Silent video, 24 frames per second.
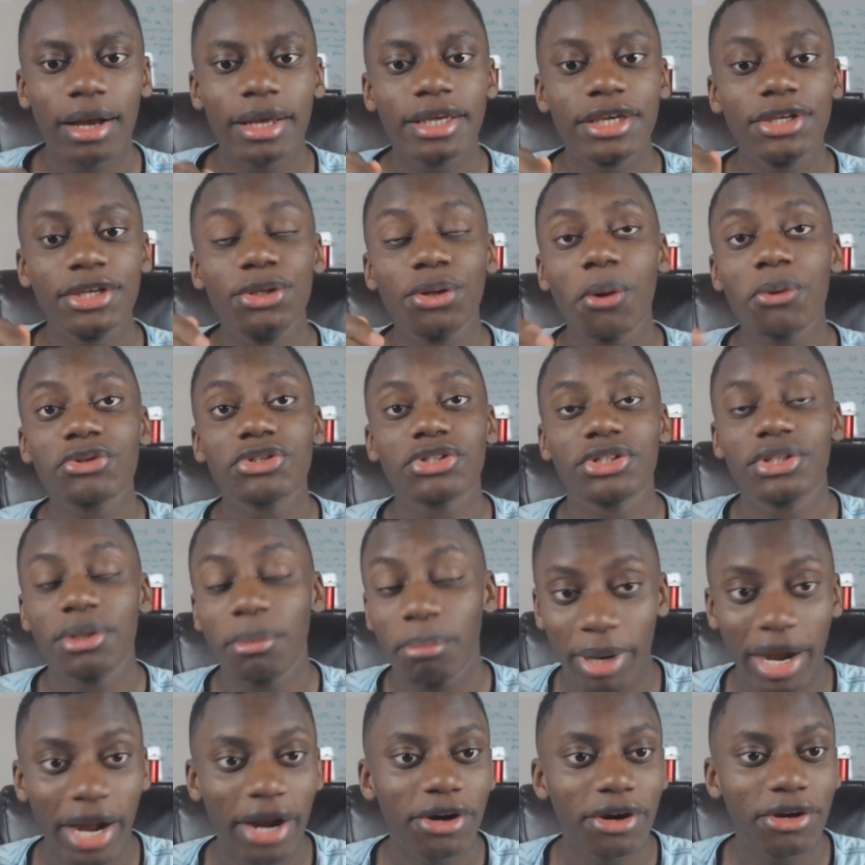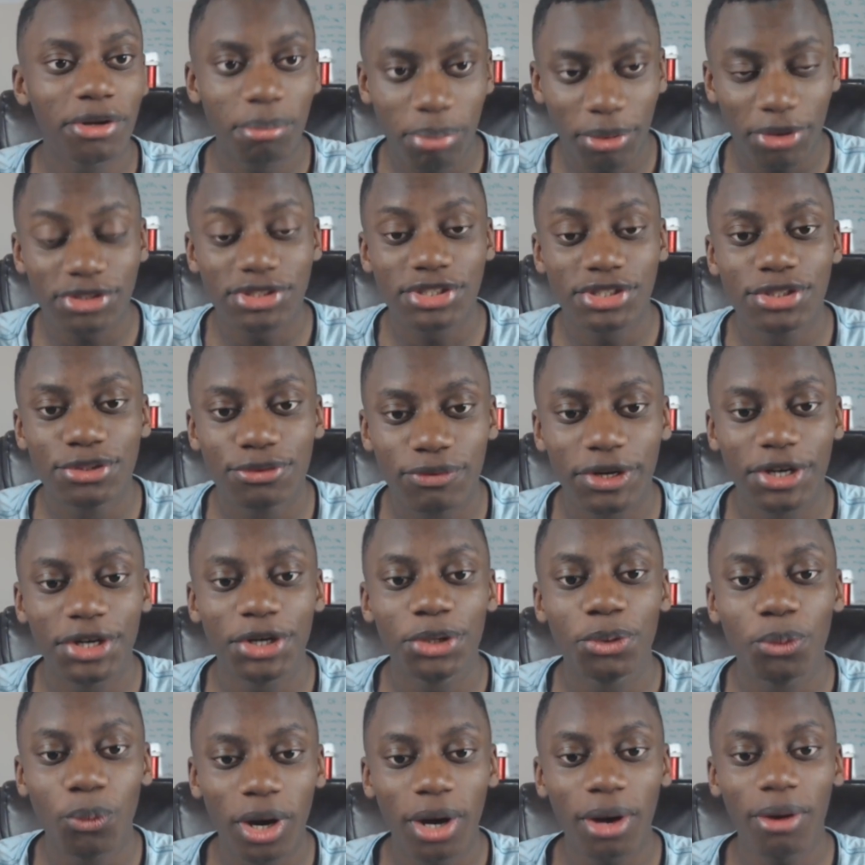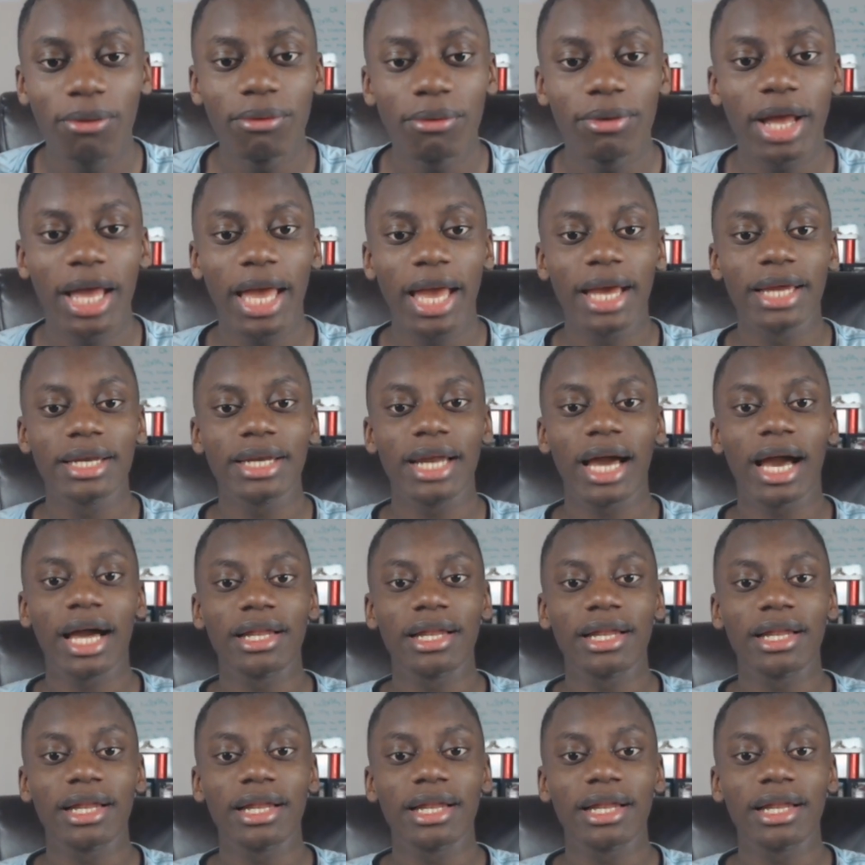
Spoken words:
He knows the Bayern bosses very well, and